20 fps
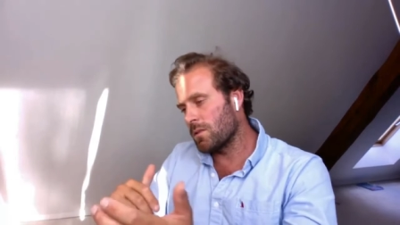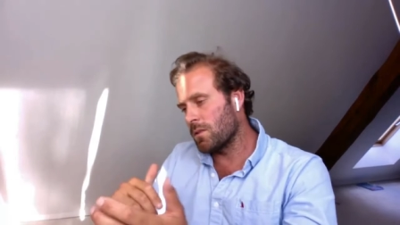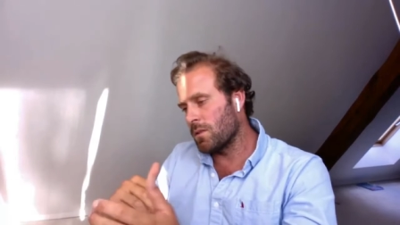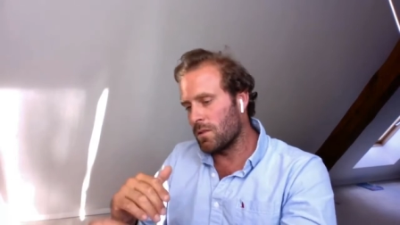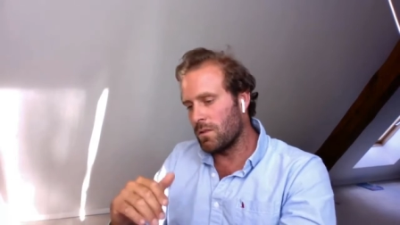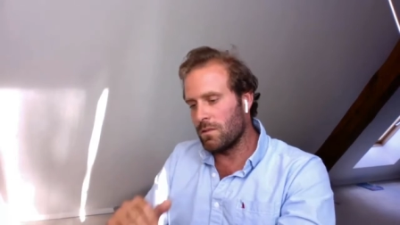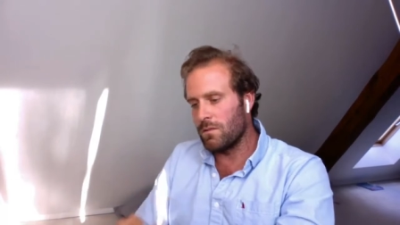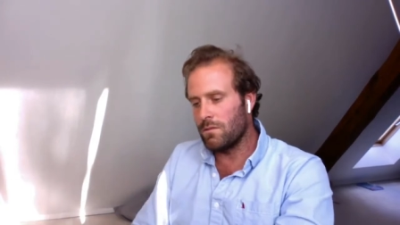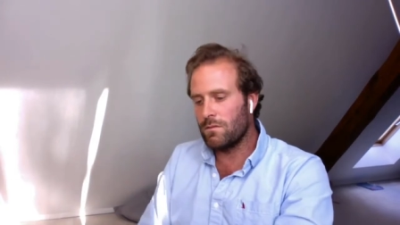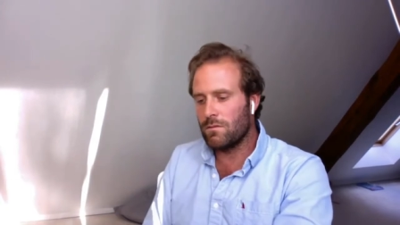
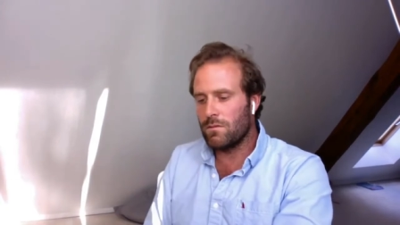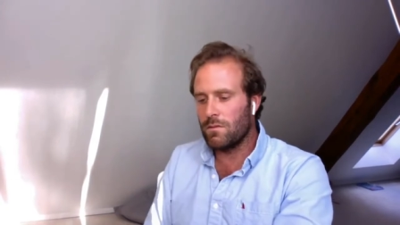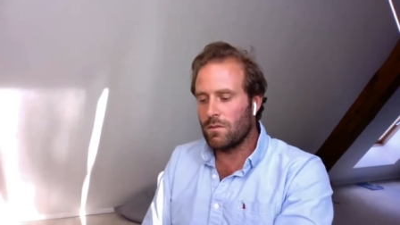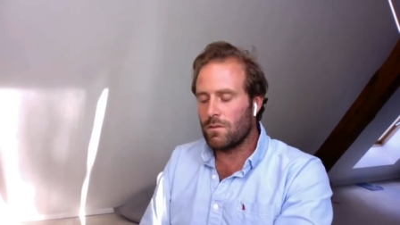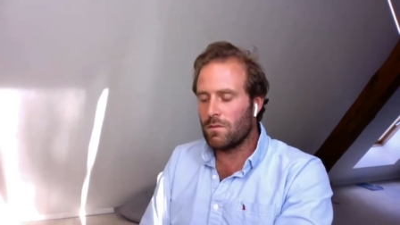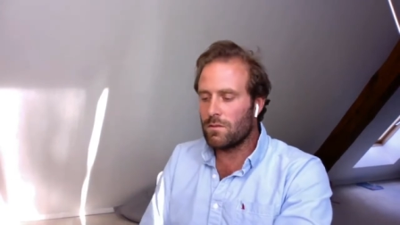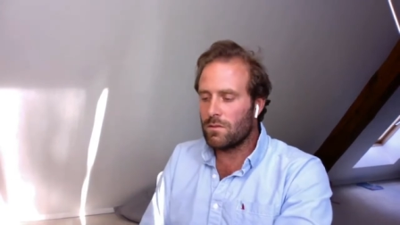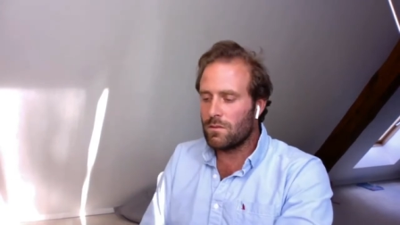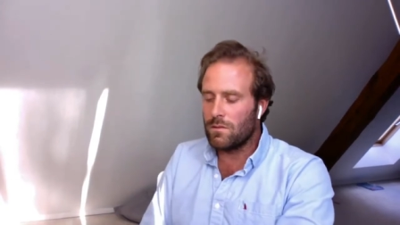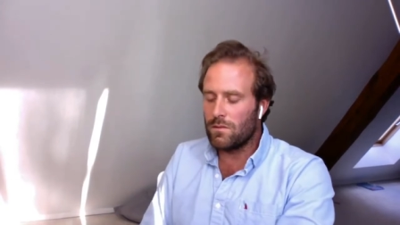or
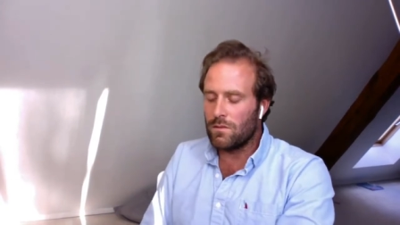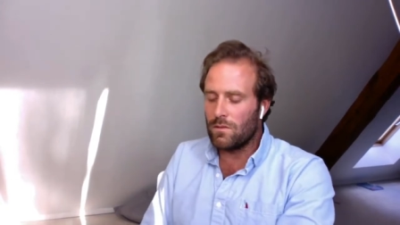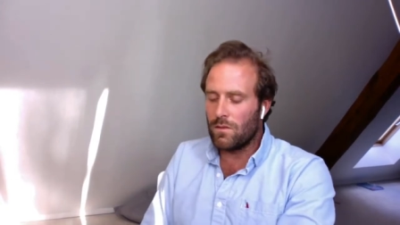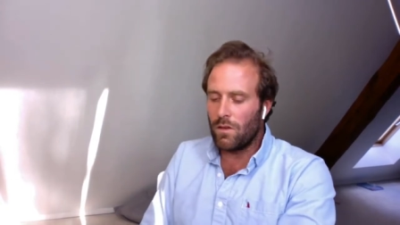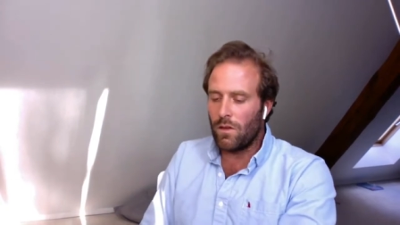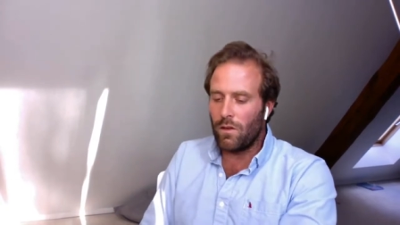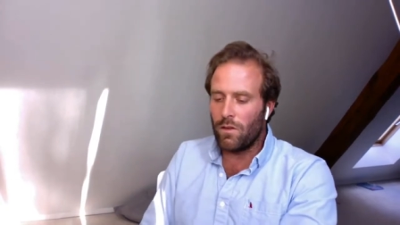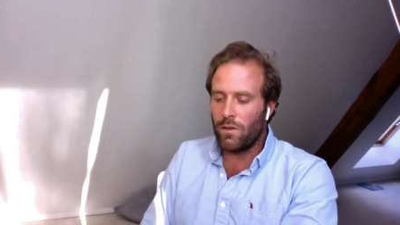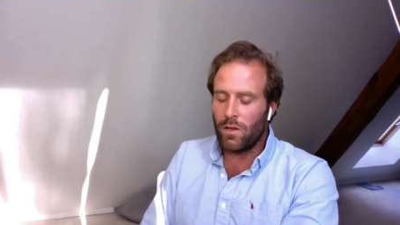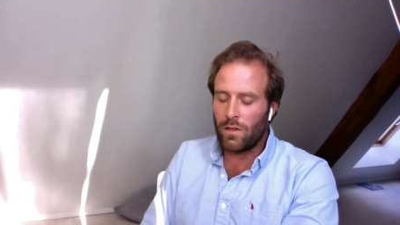
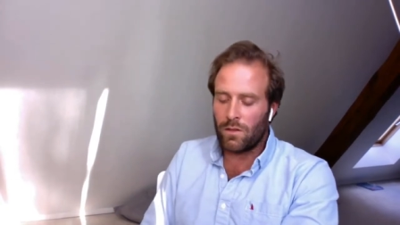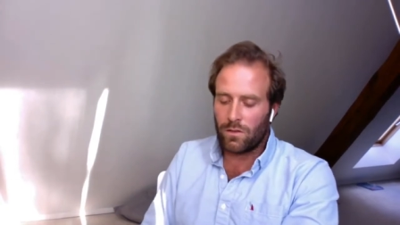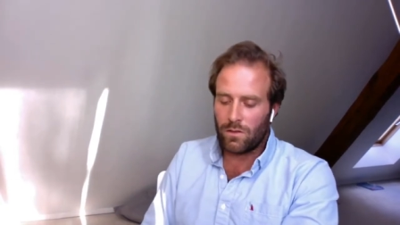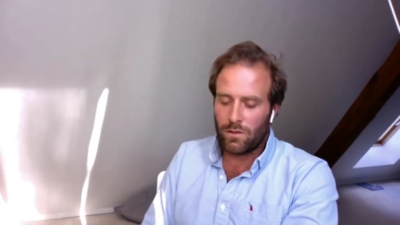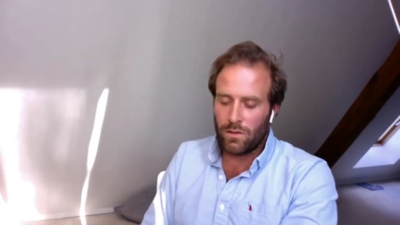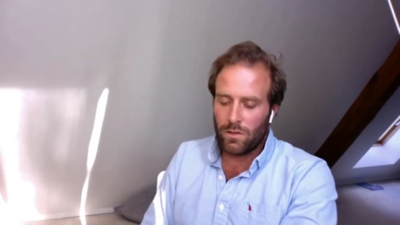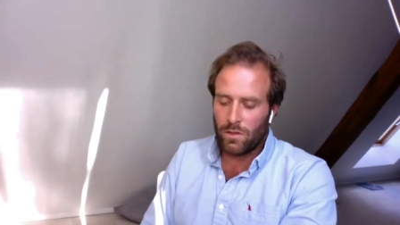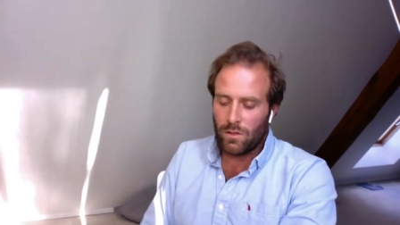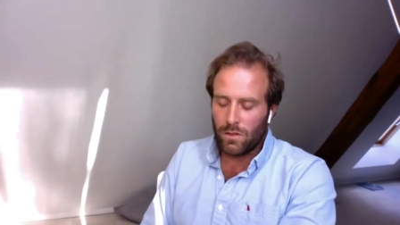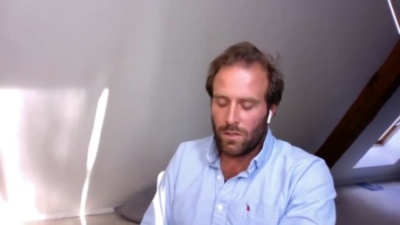
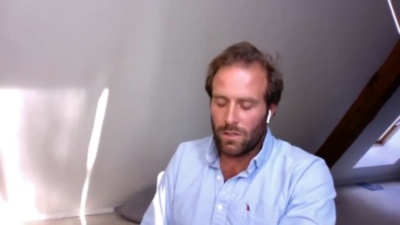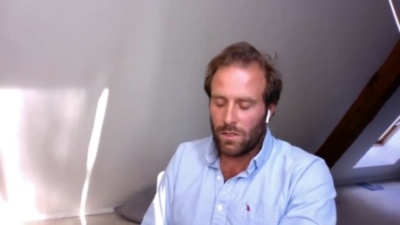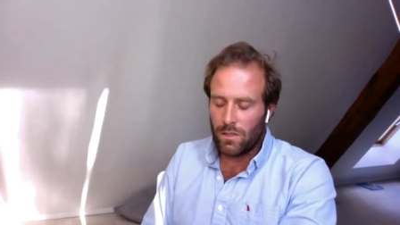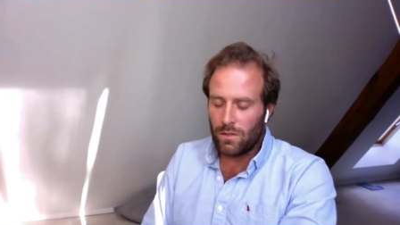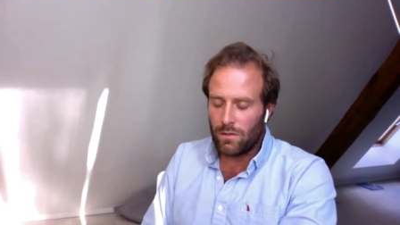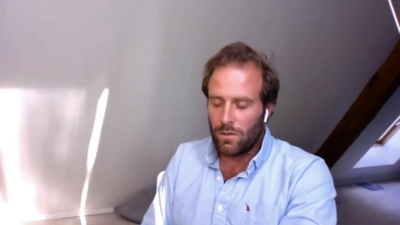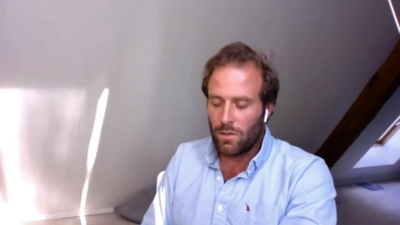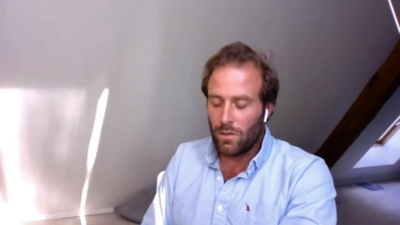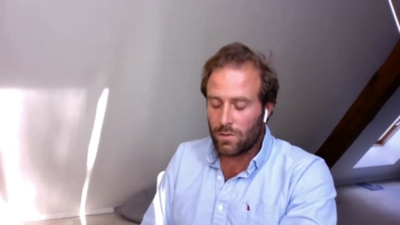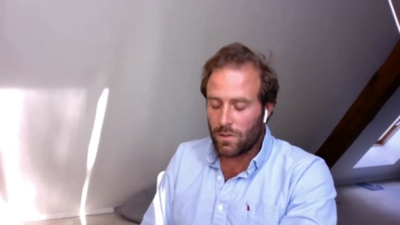
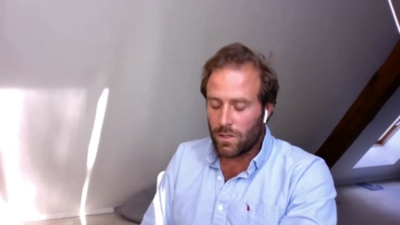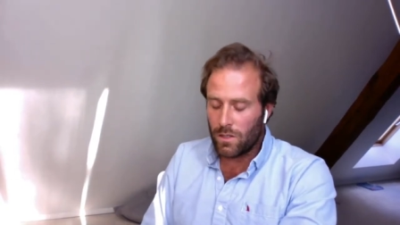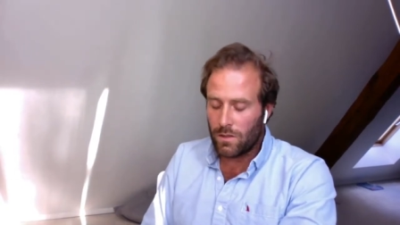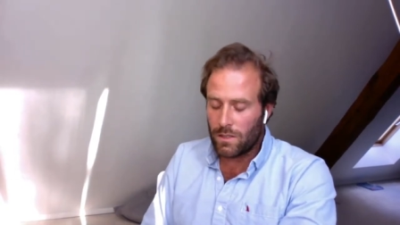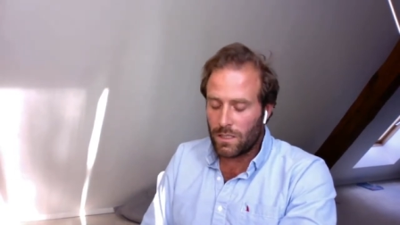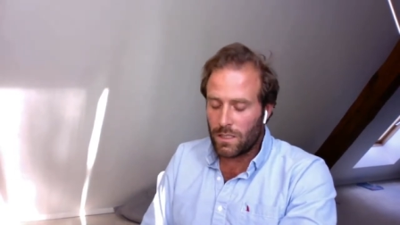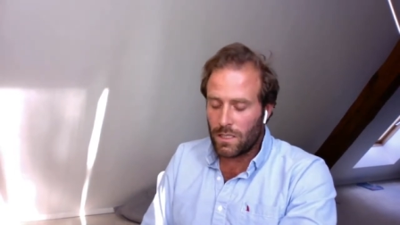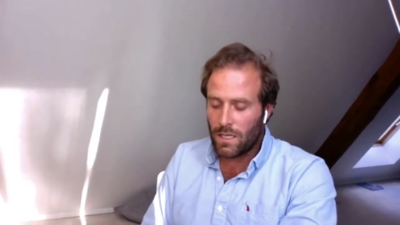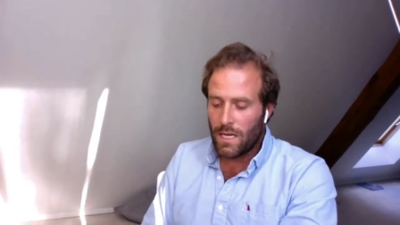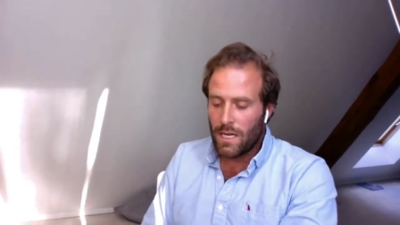no
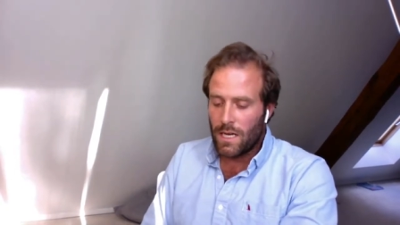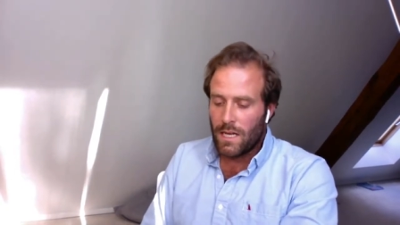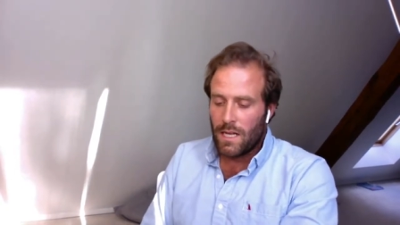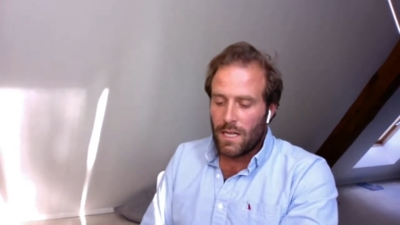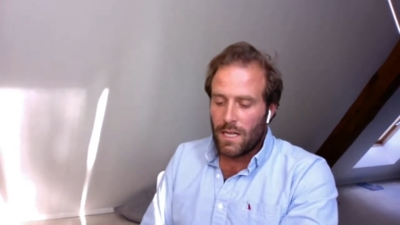current.